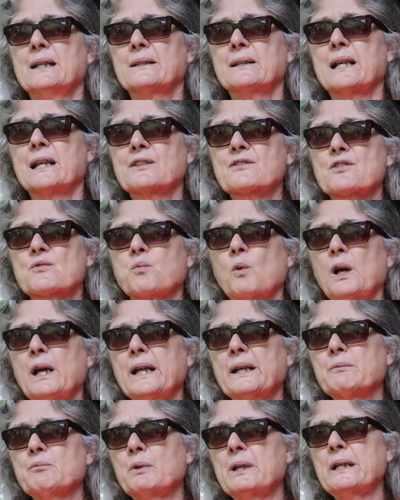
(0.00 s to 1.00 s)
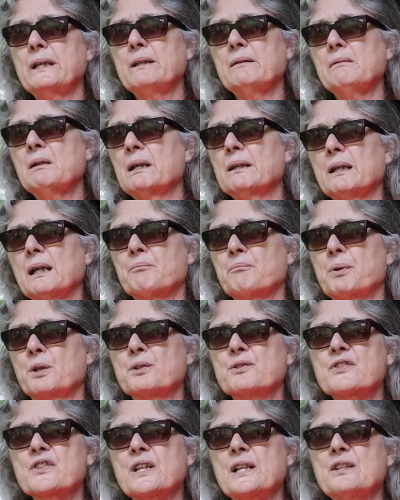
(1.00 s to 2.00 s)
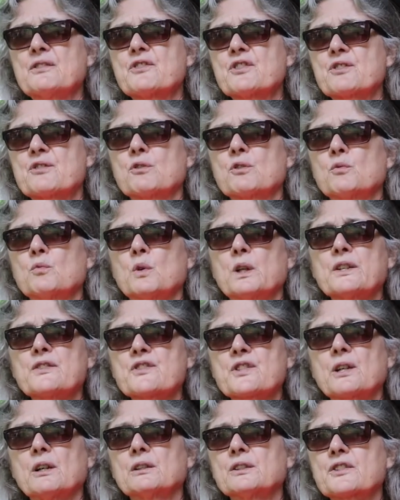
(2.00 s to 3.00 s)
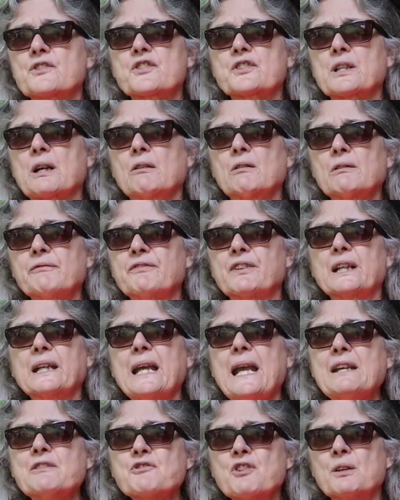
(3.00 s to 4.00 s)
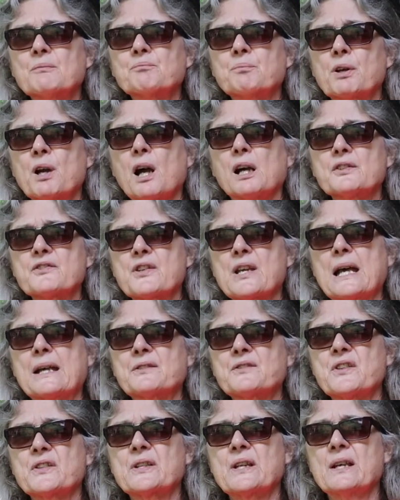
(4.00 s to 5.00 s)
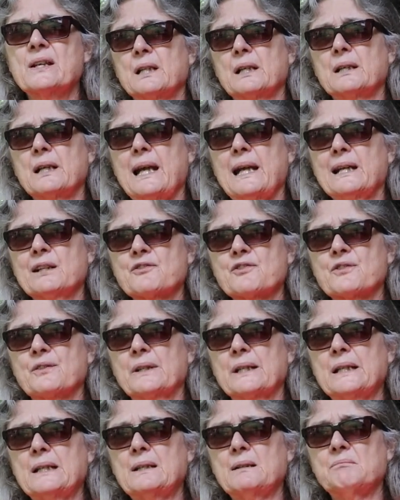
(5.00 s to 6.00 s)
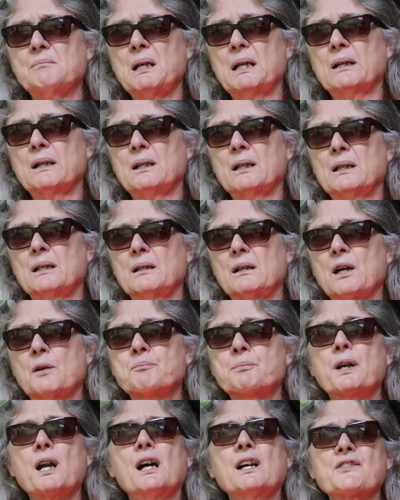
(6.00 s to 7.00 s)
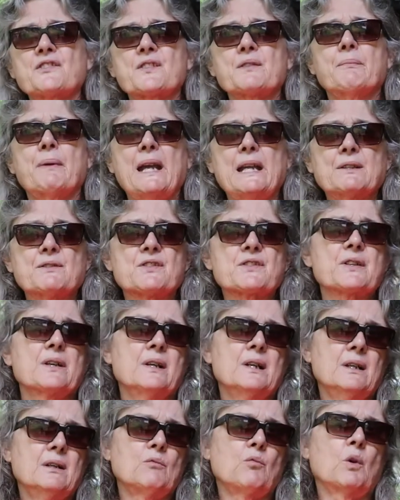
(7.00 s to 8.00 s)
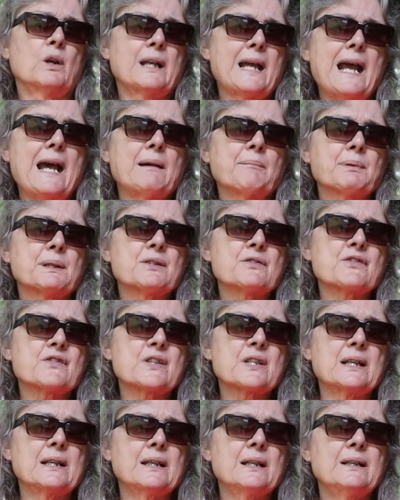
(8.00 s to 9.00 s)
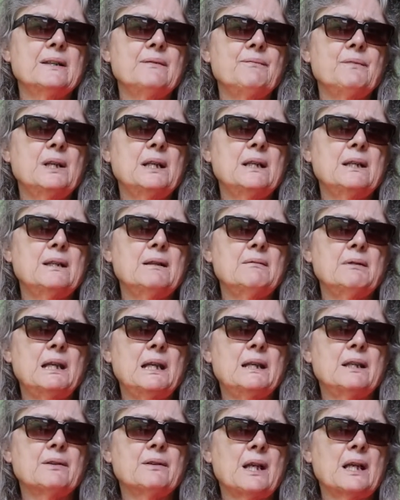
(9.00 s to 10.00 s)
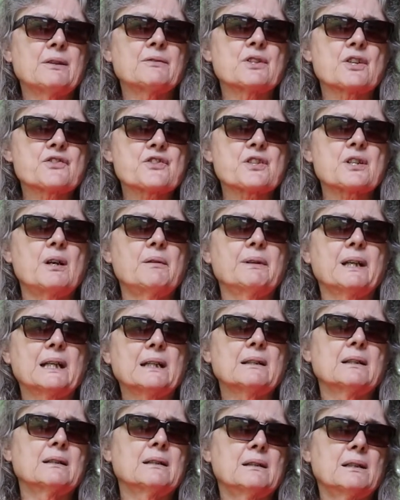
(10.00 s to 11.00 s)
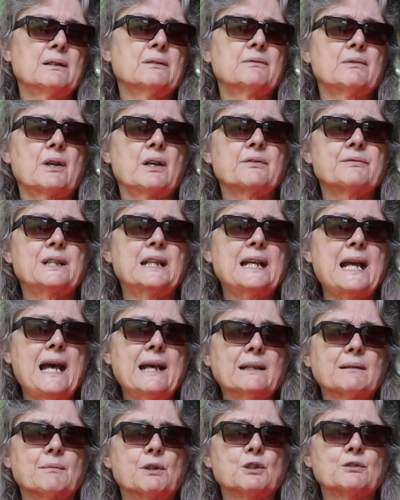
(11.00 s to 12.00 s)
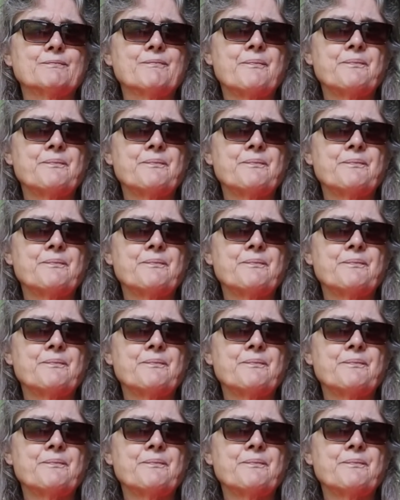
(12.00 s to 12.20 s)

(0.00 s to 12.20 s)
That's why we put seeds through what is called a scarification process that actually approximates what happens in the stomach of the animal.